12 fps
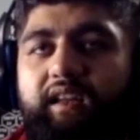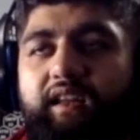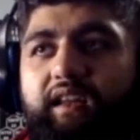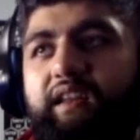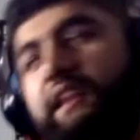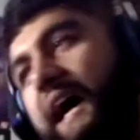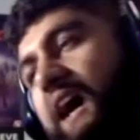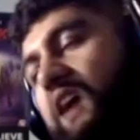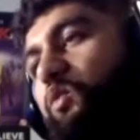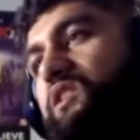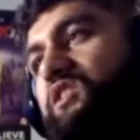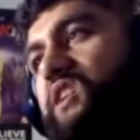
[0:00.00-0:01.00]
Now
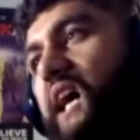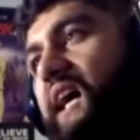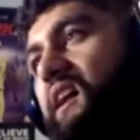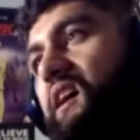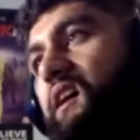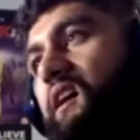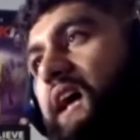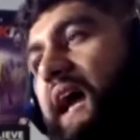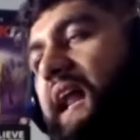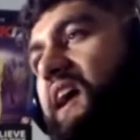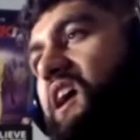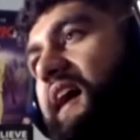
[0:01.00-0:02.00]
with China,
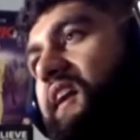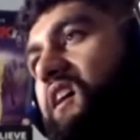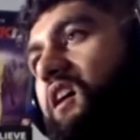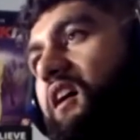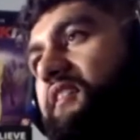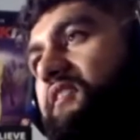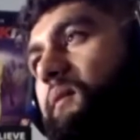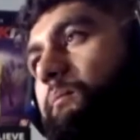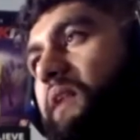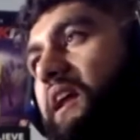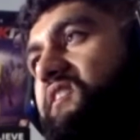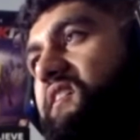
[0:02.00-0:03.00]
and I kind of call this a
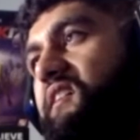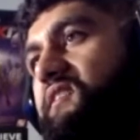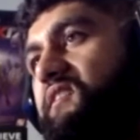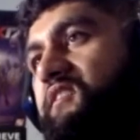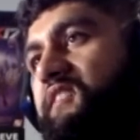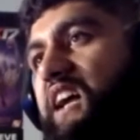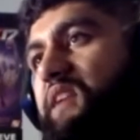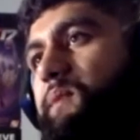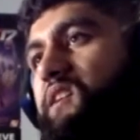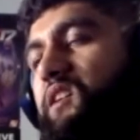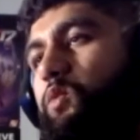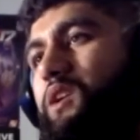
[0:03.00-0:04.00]
blessing in disguise,
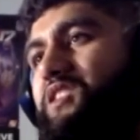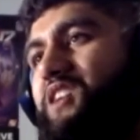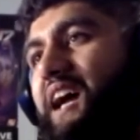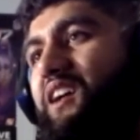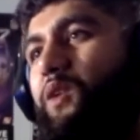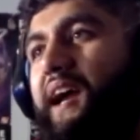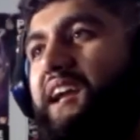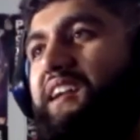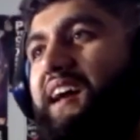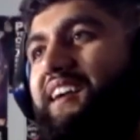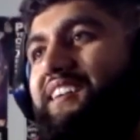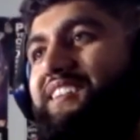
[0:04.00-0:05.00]
because with China cracking
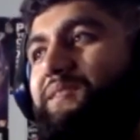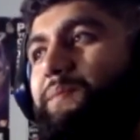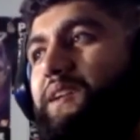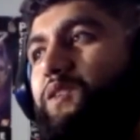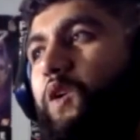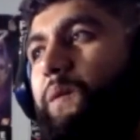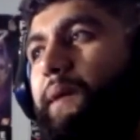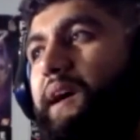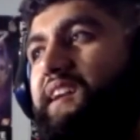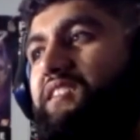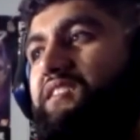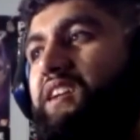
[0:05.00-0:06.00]
down on these Bitcoin
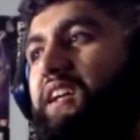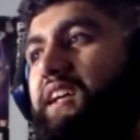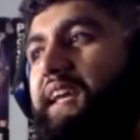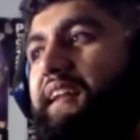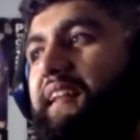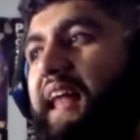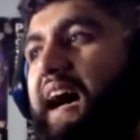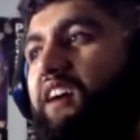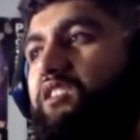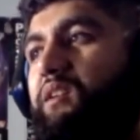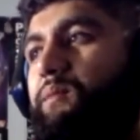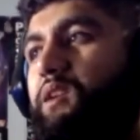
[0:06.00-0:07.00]
miners, it
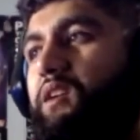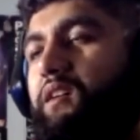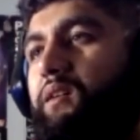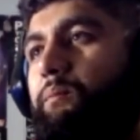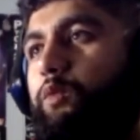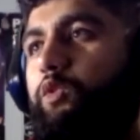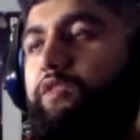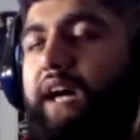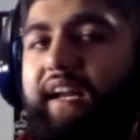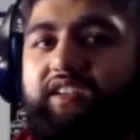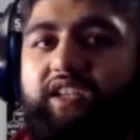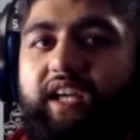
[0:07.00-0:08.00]
allows them to move
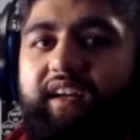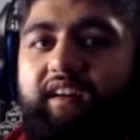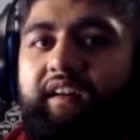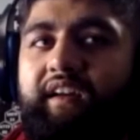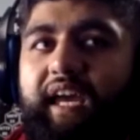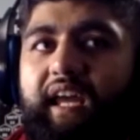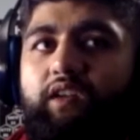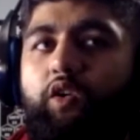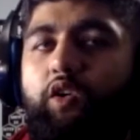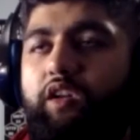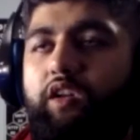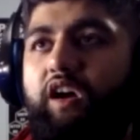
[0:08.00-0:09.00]
out of China and
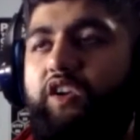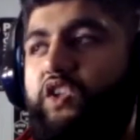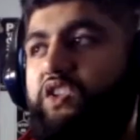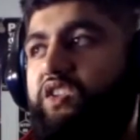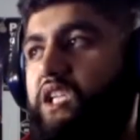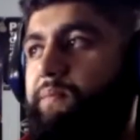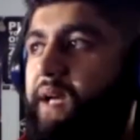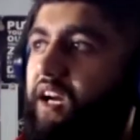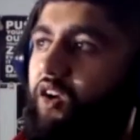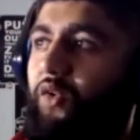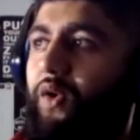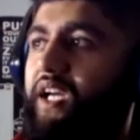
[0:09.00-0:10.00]
go to countries such as
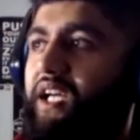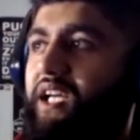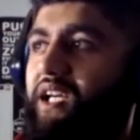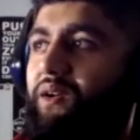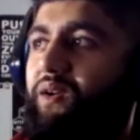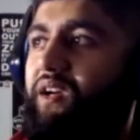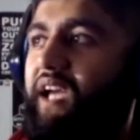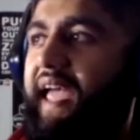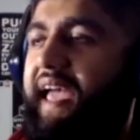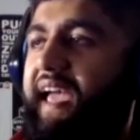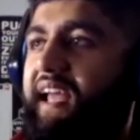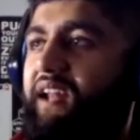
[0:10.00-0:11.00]
Paraguay.
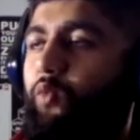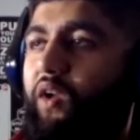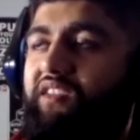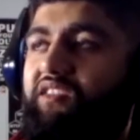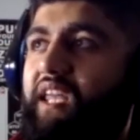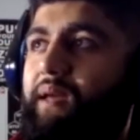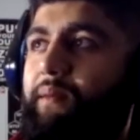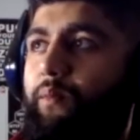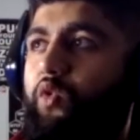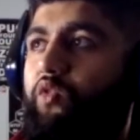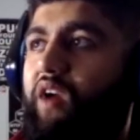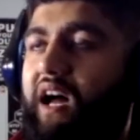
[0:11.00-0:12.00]
And once they
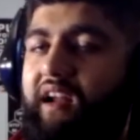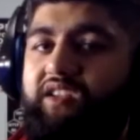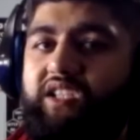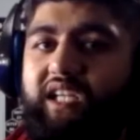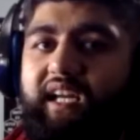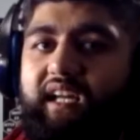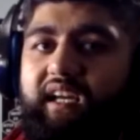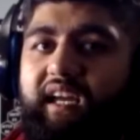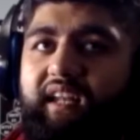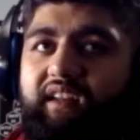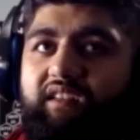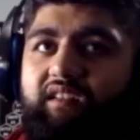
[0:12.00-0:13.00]
move out of China and